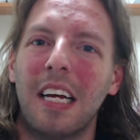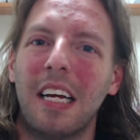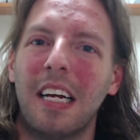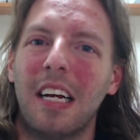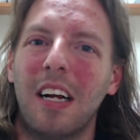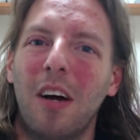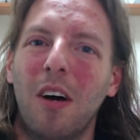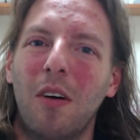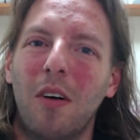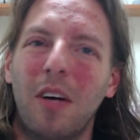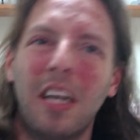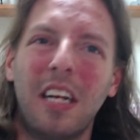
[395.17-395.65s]
You
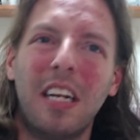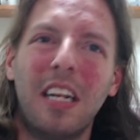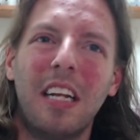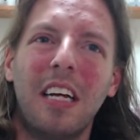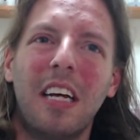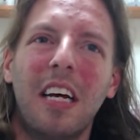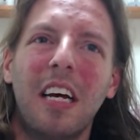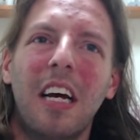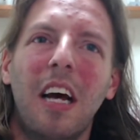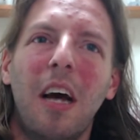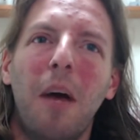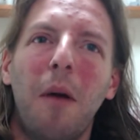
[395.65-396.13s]
know,
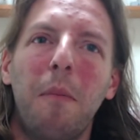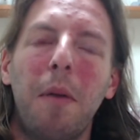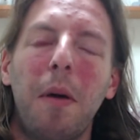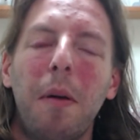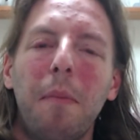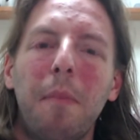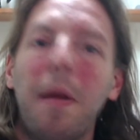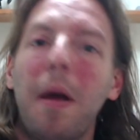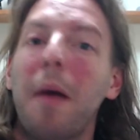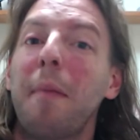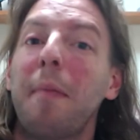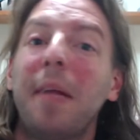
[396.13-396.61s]

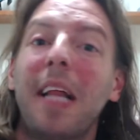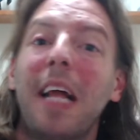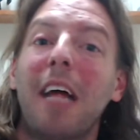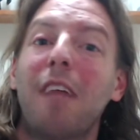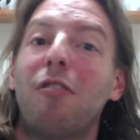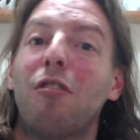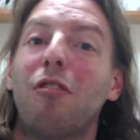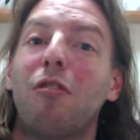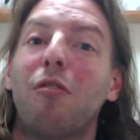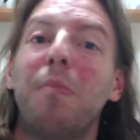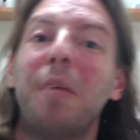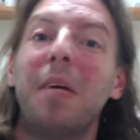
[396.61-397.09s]
maybe that's
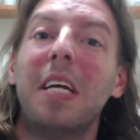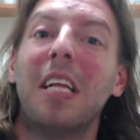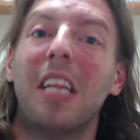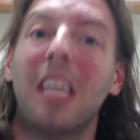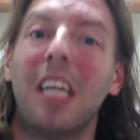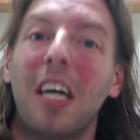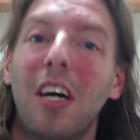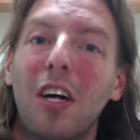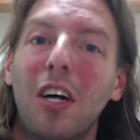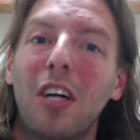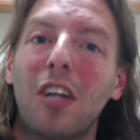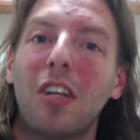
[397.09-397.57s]
just me
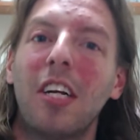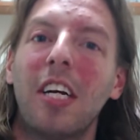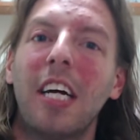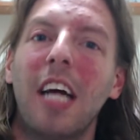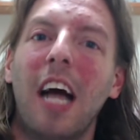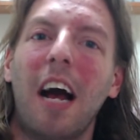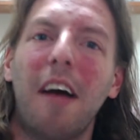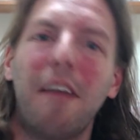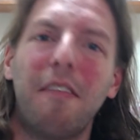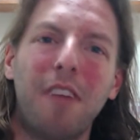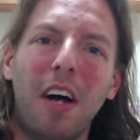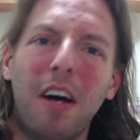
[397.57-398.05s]
lyrically.
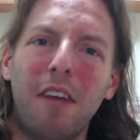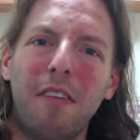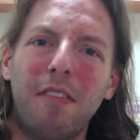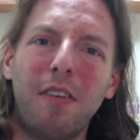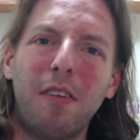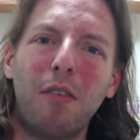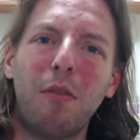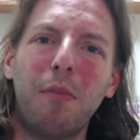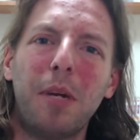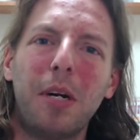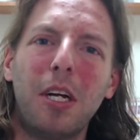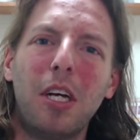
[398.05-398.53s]
I've
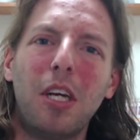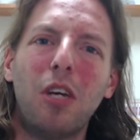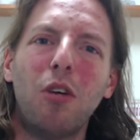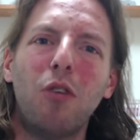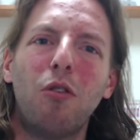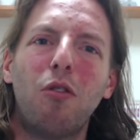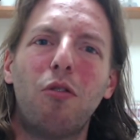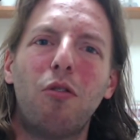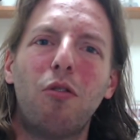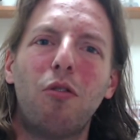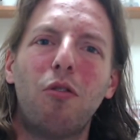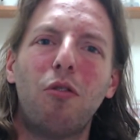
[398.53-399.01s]
never been a
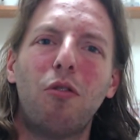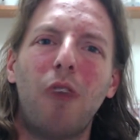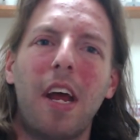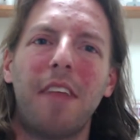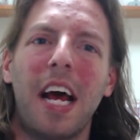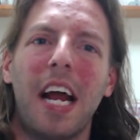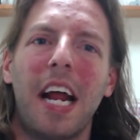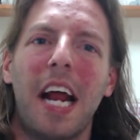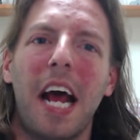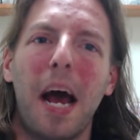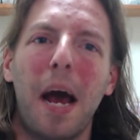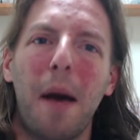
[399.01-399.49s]
huge fan of
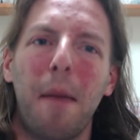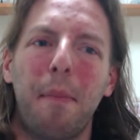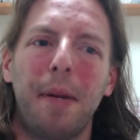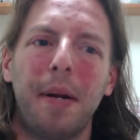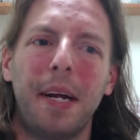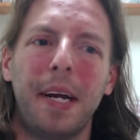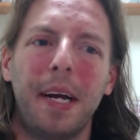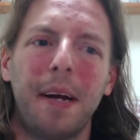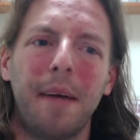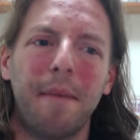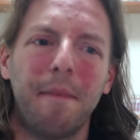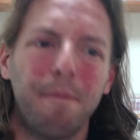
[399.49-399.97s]
that
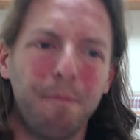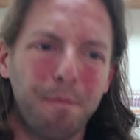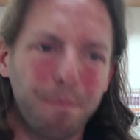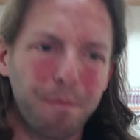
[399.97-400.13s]
happening